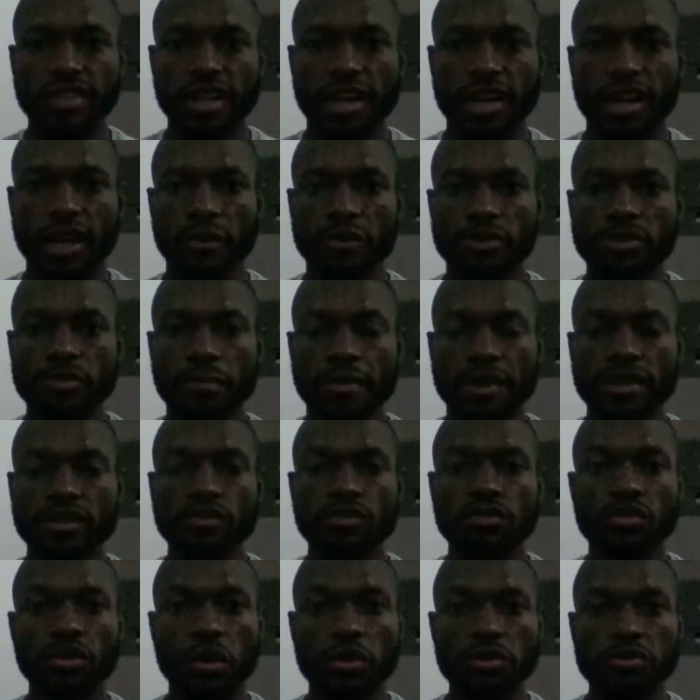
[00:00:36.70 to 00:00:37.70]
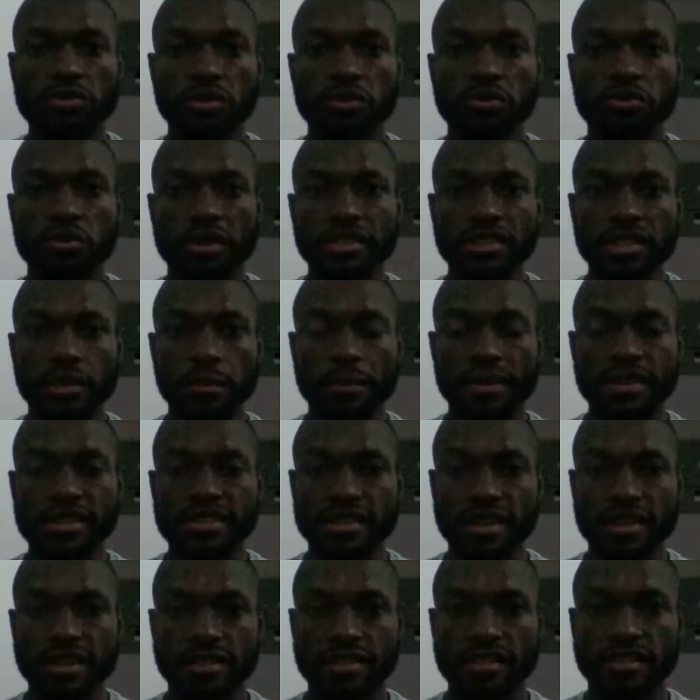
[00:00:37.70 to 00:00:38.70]
and I was paid also
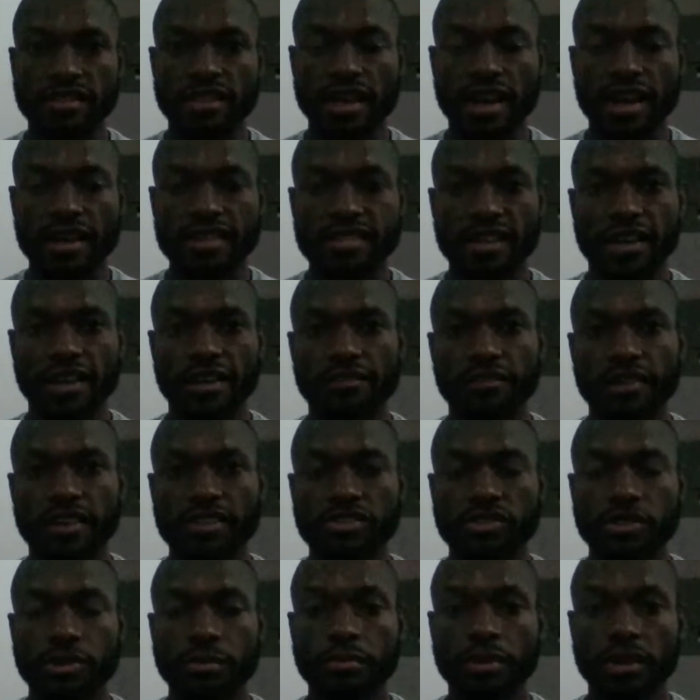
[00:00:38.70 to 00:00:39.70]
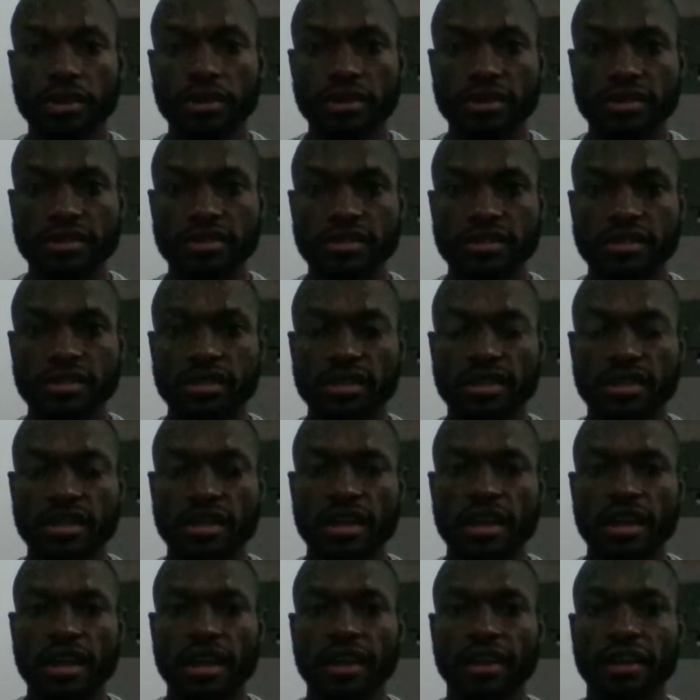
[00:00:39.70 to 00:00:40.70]
20% as anniversary bonus
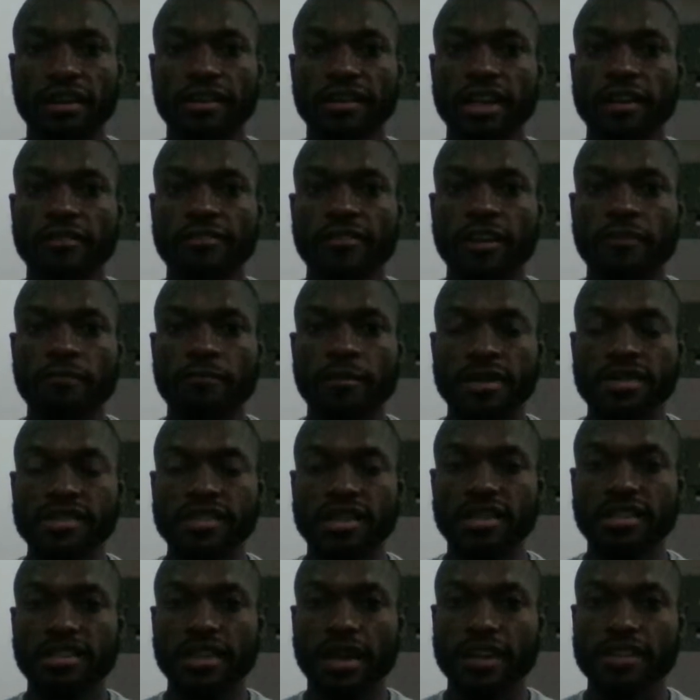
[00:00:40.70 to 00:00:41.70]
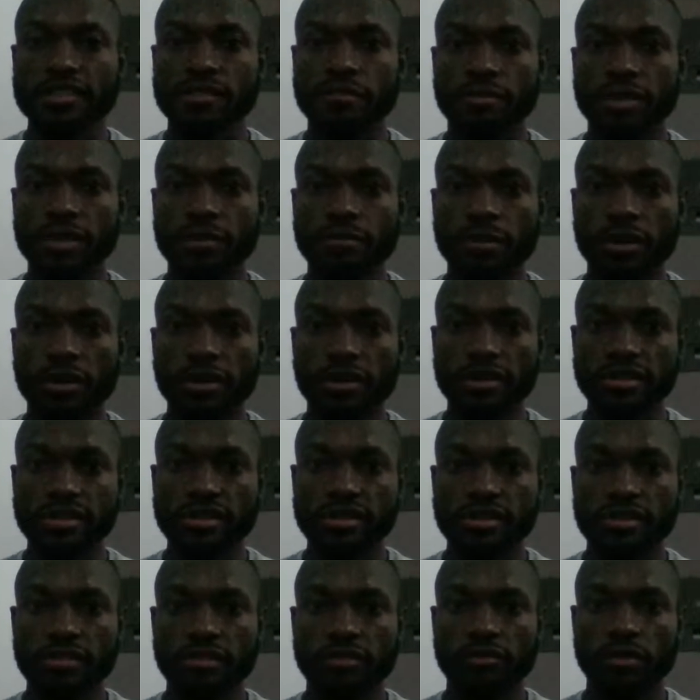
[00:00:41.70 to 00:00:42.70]
and another 5% as speed
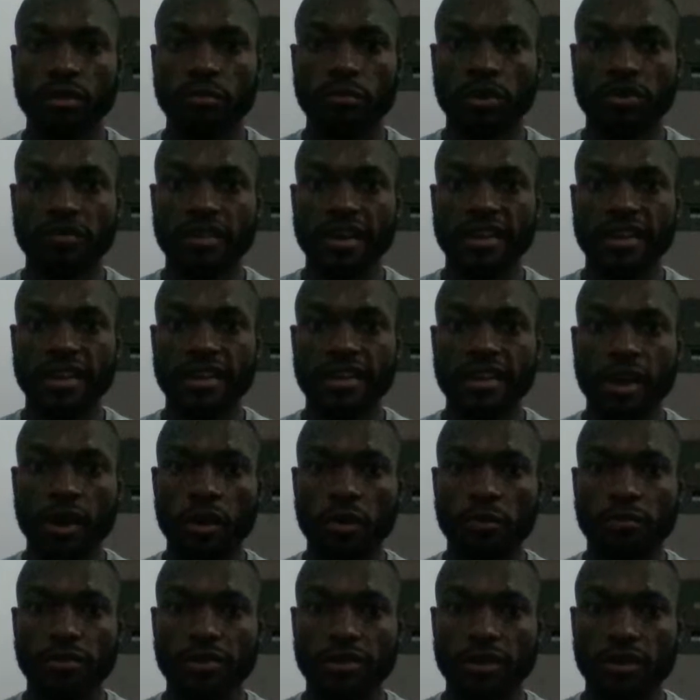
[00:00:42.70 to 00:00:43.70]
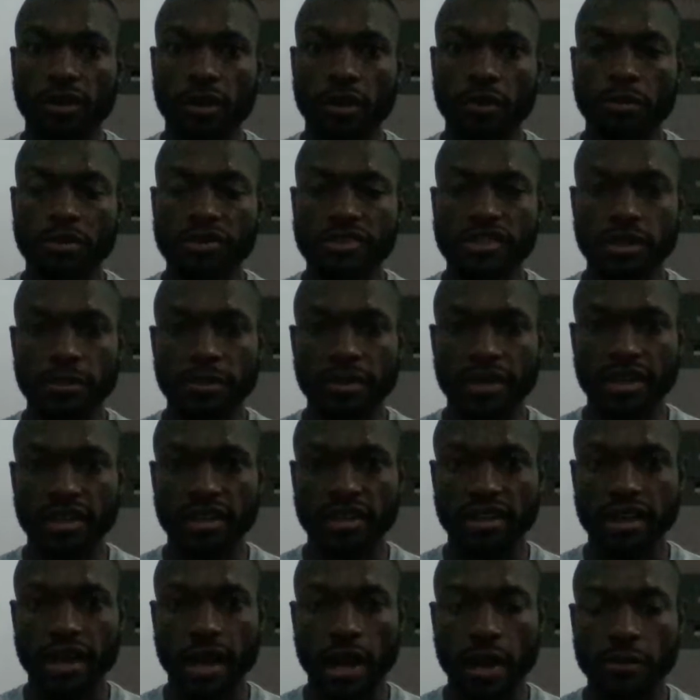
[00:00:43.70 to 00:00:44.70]
bonus for provided help almost
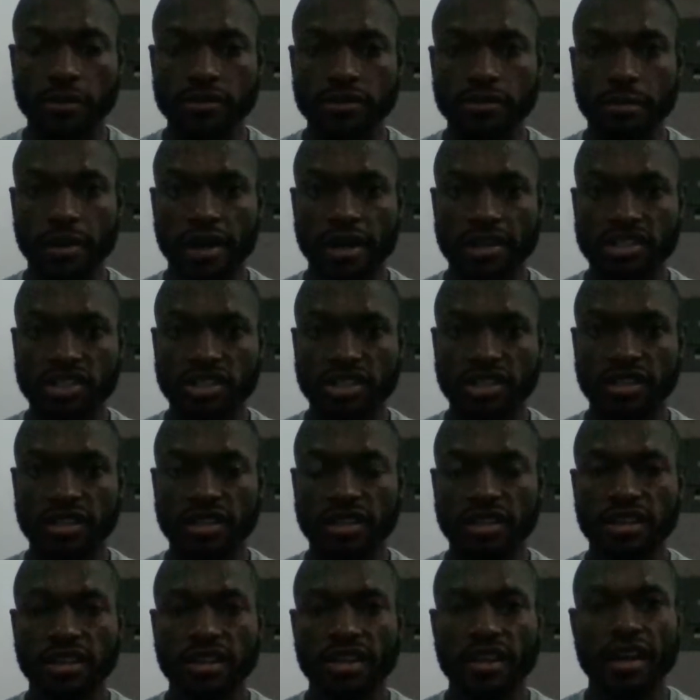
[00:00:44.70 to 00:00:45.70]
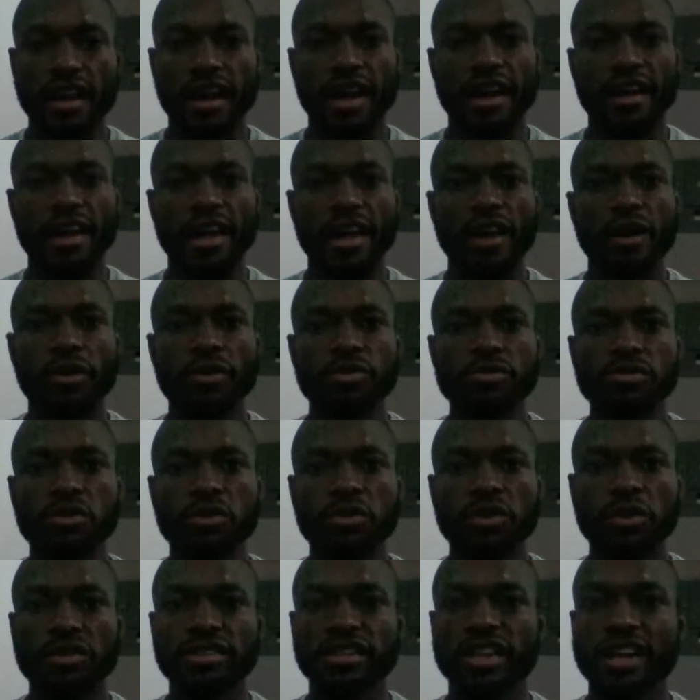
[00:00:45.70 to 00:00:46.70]
immediately I was matched, and I also
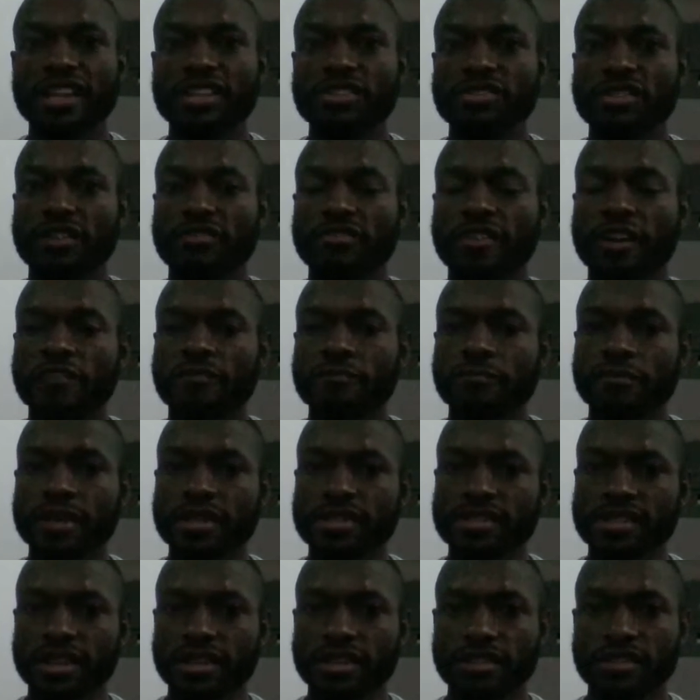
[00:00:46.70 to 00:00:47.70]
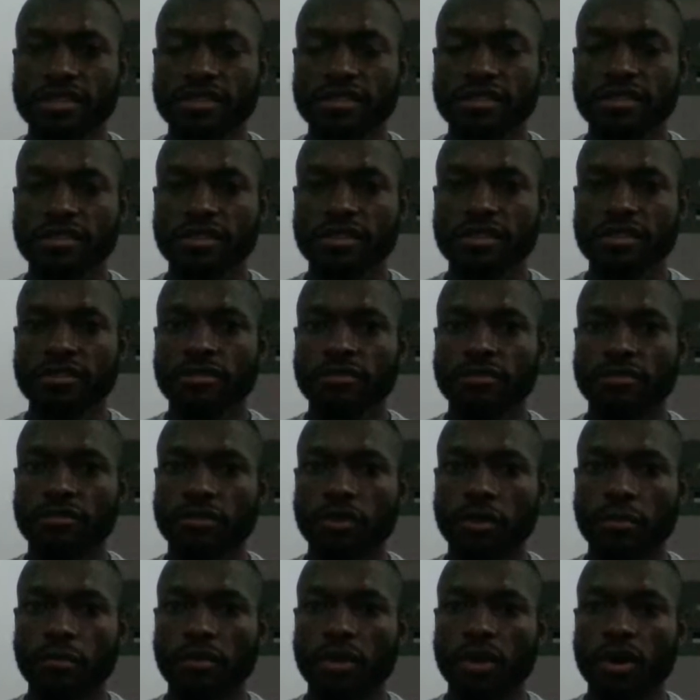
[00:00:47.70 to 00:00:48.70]
got extra 5%
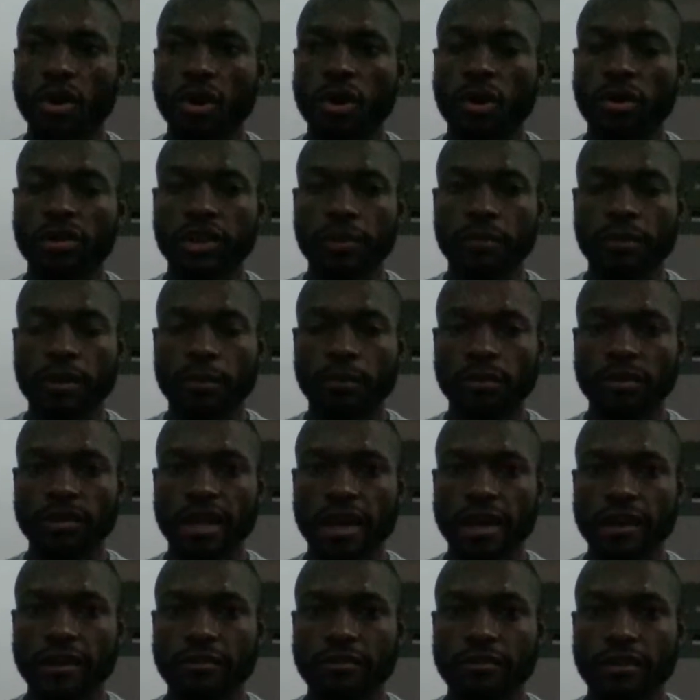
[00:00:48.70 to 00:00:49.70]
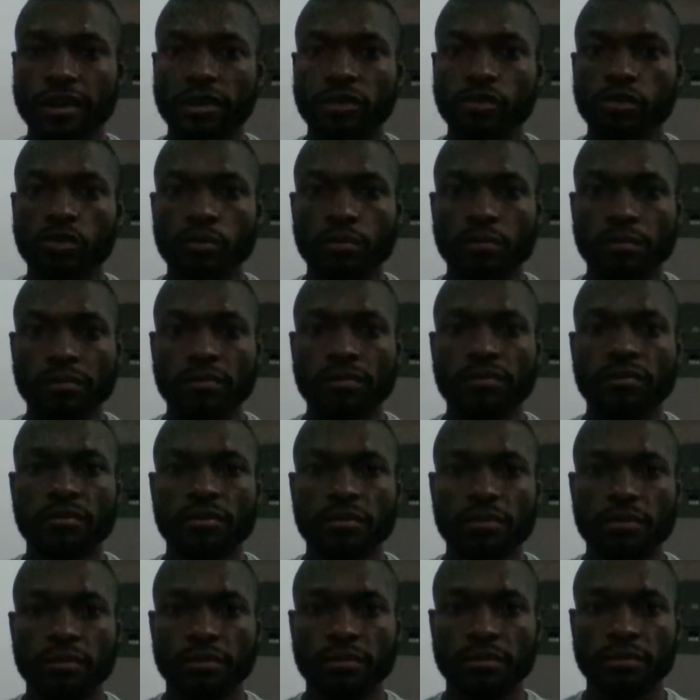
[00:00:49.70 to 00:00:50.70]
from all the people I referred who
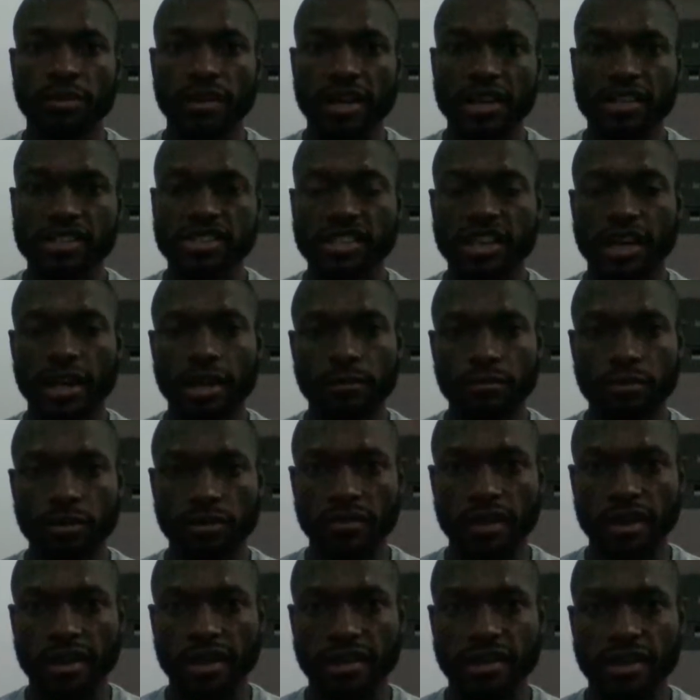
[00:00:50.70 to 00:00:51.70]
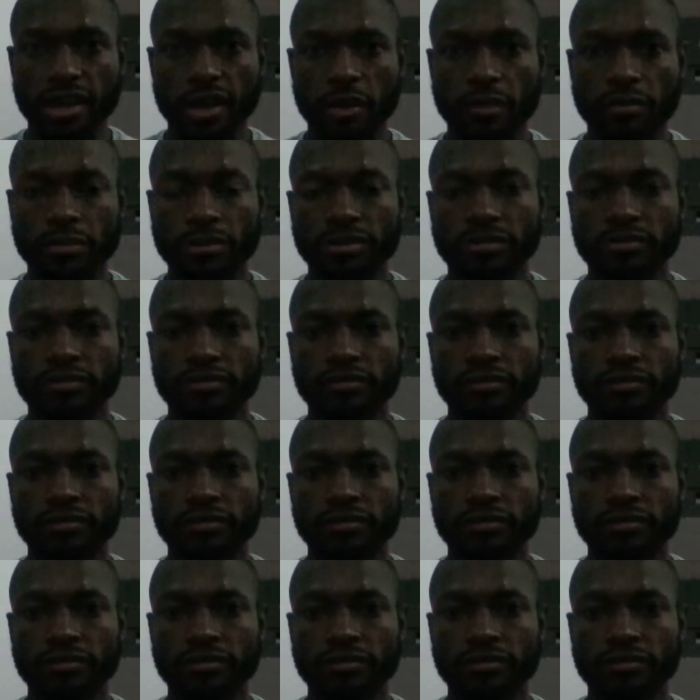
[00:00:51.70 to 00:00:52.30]
pledged and provided help.